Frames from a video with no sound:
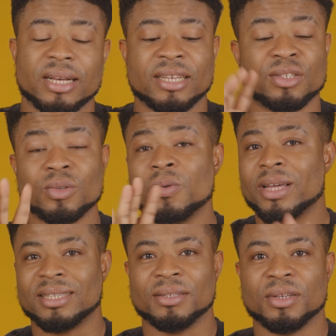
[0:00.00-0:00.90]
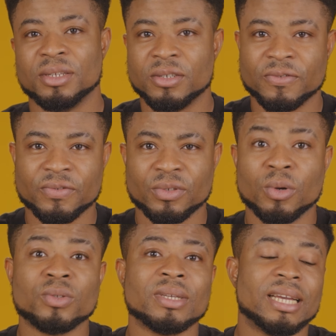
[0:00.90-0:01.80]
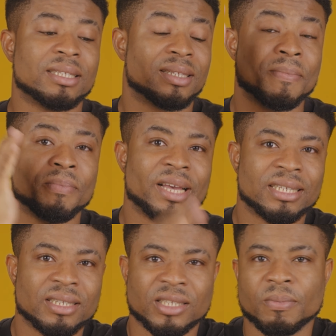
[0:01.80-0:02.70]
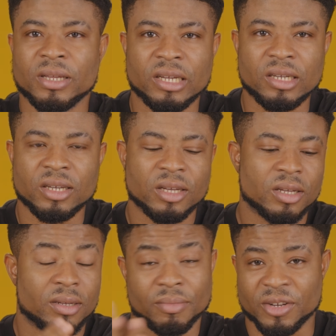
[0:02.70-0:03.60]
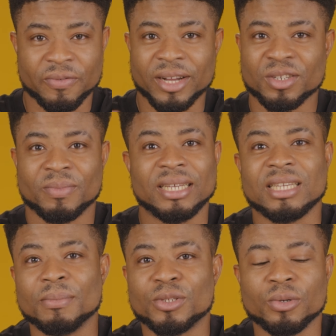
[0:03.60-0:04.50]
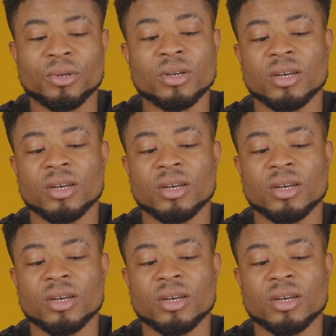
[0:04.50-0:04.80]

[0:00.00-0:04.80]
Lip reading: As though that's not enough, you also get the best display manufactured by Samsung.